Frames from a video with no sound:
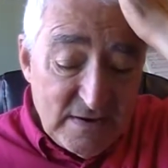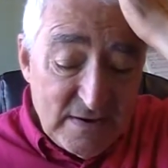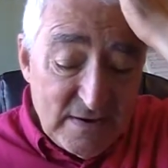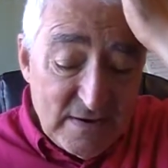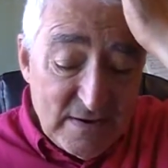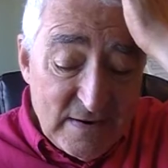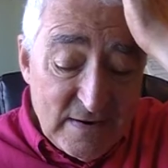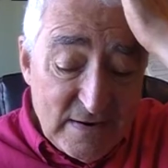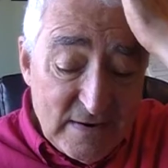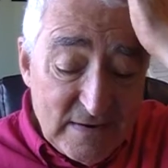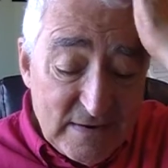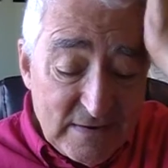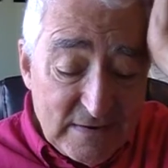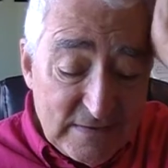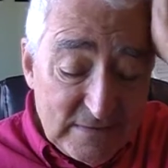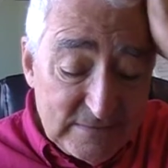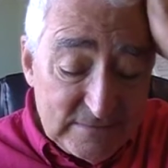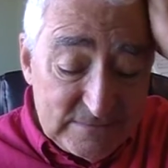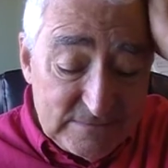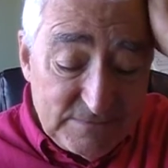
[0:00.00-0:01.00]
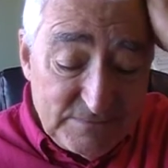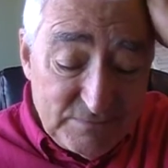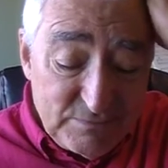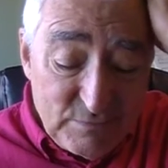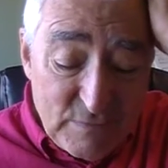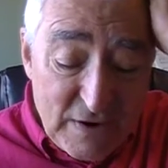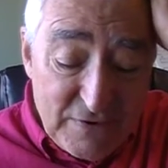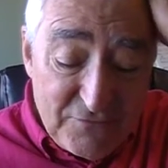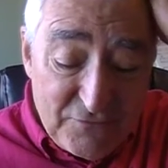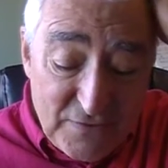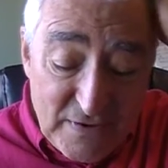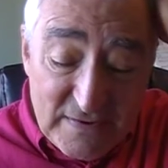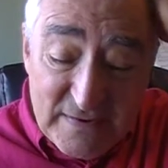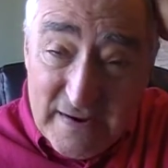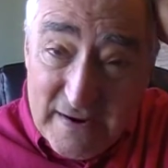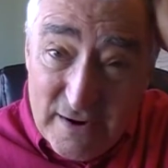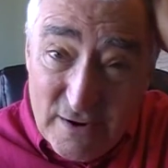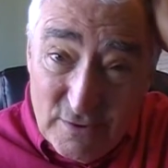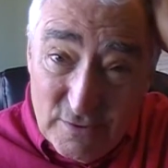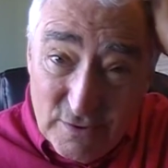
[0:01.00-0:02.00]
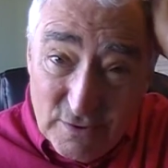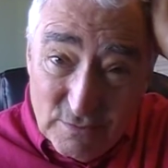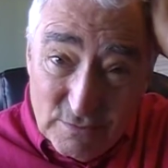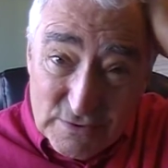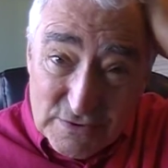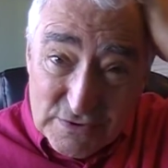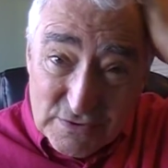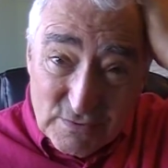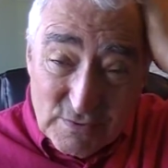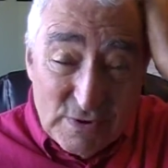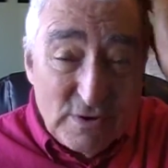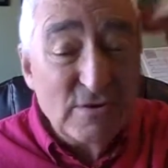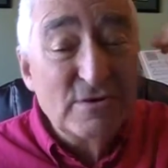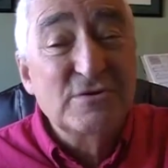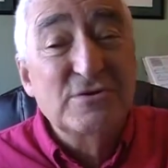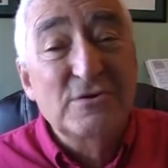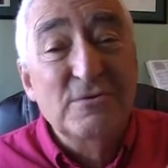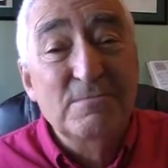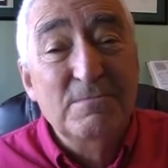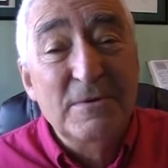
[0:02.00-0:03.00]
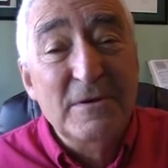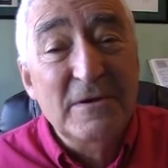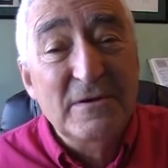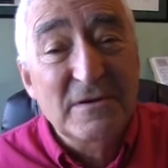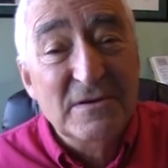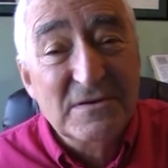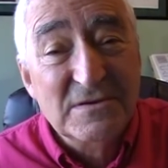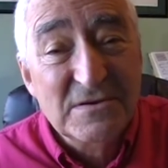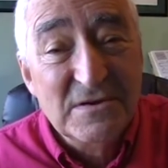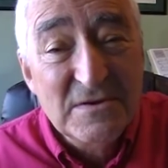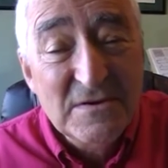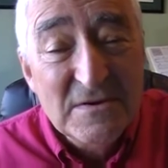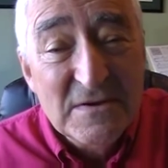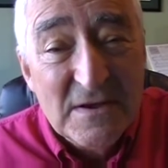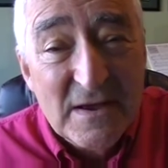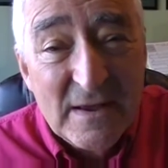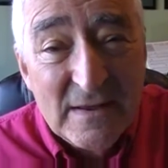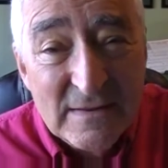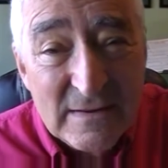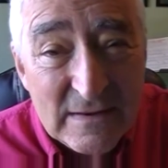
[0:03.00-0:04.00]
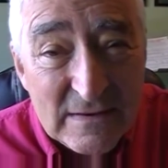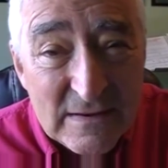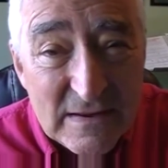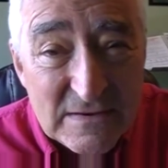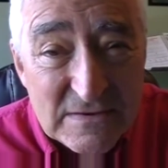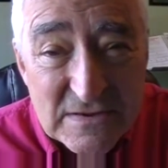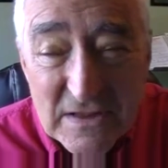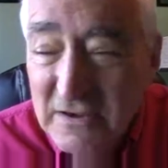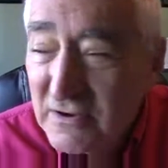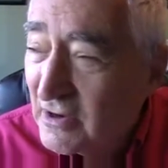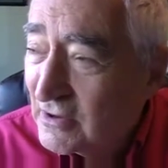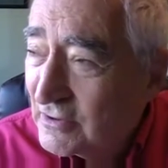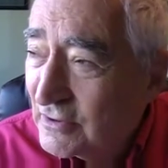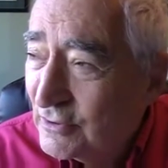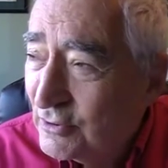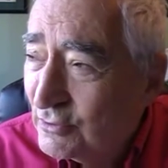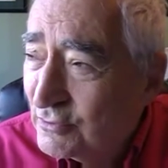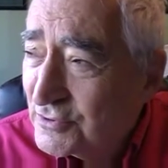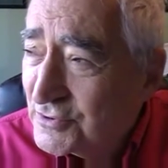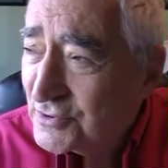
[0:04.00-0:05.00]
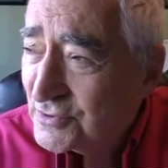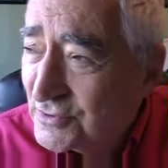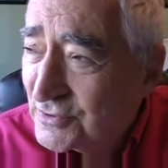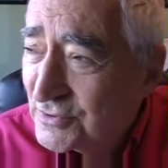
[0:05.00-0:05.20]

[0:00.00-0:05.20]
my friend Aaron was the rehearsal pianist, and then as they got closer